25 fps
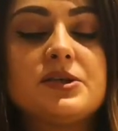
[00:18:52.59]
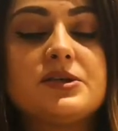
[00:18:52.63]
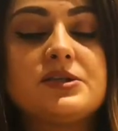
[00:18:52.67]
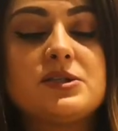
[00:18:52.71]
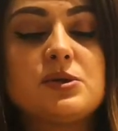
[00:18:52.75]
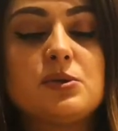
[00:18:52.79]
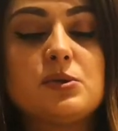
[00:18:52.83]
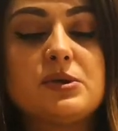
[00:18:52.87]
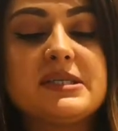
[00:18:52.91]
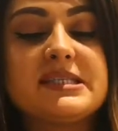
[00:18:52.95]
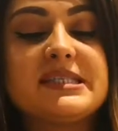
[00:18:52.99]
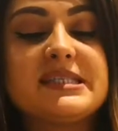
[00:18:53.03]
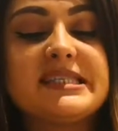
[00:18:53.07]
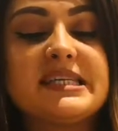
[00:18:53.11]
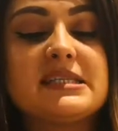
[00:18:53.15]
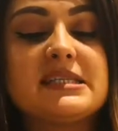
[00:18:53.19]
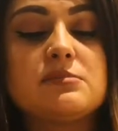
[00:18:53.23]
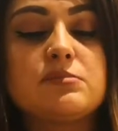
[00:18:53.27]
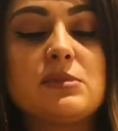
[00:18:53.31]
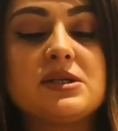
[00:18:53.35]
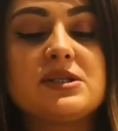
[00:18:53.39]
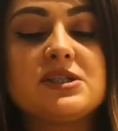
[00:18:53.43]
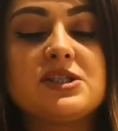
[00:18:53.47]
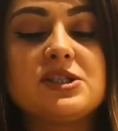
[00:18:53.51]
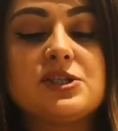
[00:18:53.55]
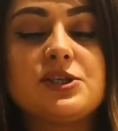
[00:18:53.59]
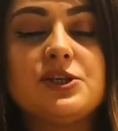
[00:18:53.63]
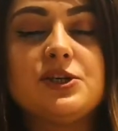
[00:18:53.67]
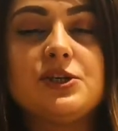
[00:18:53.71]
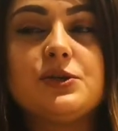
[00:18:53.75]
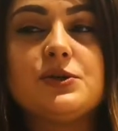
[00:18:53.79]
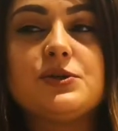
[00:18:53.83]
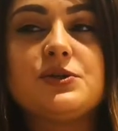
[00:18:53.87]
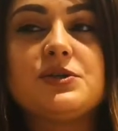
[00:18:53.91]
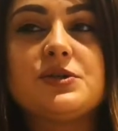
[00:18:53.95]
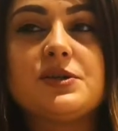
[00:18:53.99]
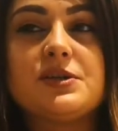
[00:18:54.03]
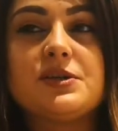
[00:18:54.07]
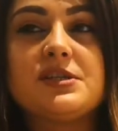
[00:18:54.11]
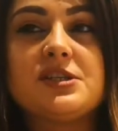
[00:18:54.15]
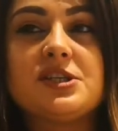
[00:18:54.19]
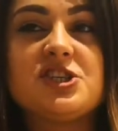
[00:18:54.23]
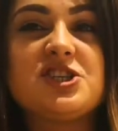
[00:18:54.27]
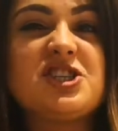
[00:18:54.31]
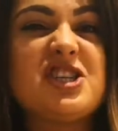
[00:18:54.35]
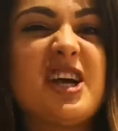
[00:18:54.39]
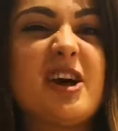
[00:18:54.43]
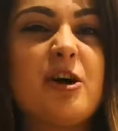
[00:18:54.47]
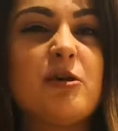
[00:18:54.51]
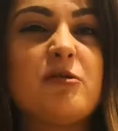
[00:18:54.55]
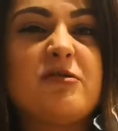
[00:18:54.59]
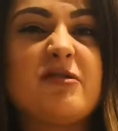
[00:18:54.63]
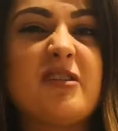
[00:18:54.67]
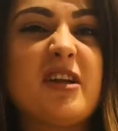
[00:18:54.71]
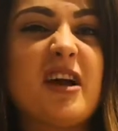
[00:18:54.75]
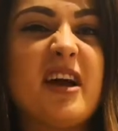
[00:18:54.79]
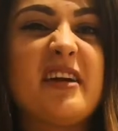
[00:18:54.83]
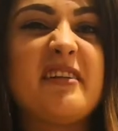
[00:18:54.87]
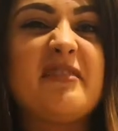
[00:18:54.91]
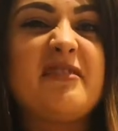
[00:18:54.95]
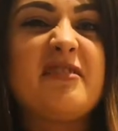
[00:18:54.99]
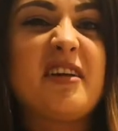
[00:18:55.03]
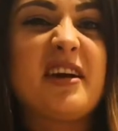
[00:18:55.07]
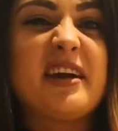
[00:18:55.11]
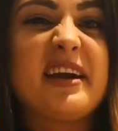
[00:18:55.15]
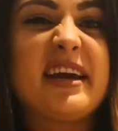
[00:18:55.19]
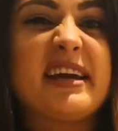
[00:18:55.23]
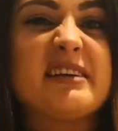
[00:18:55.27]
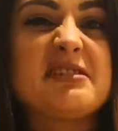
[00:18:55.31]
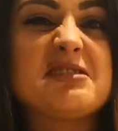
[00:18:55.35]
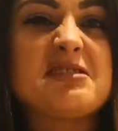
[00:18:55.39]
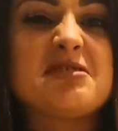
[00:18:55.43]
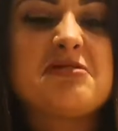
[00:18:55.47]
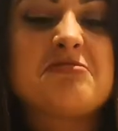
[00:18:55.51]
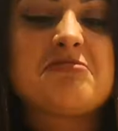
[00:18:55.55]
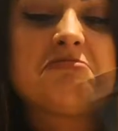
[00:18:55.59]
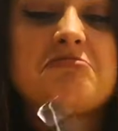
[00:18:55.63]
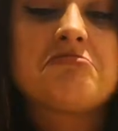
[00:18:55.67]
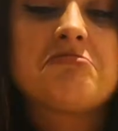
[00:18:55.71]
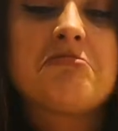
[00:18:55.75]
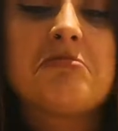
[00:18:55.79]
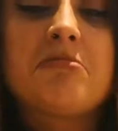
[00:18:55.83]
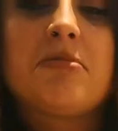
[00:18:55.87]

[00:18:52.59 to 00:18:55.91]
it's only 6 months to use. So it's a shelf life, I guess.